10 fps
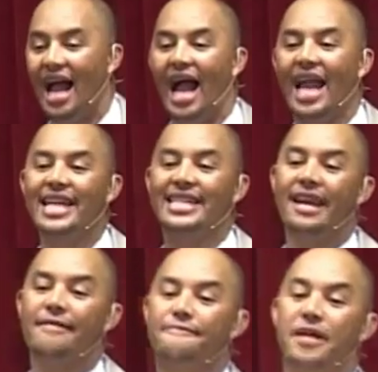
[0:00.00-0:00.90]
I hate
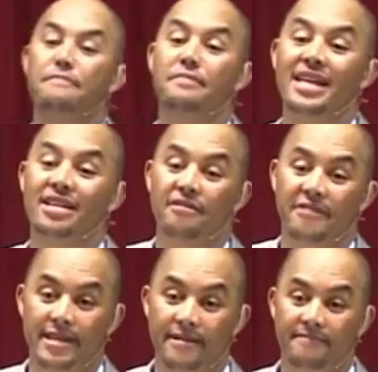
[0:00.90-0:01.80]
every minute of it
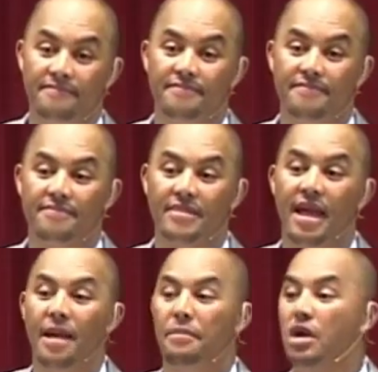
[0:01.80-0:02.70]

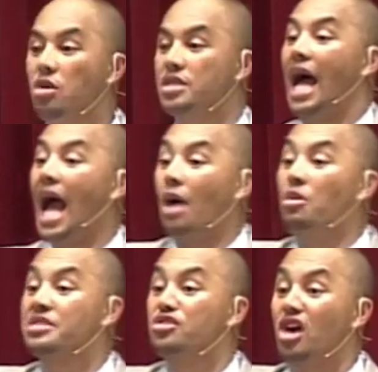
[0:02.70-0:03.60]
because I
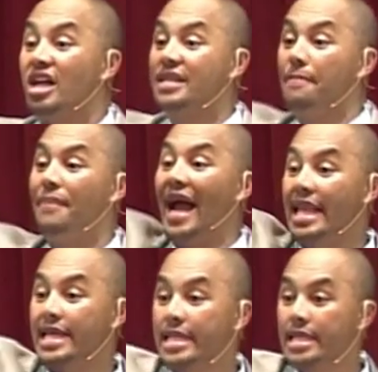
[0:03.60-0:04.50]
was not the pilot.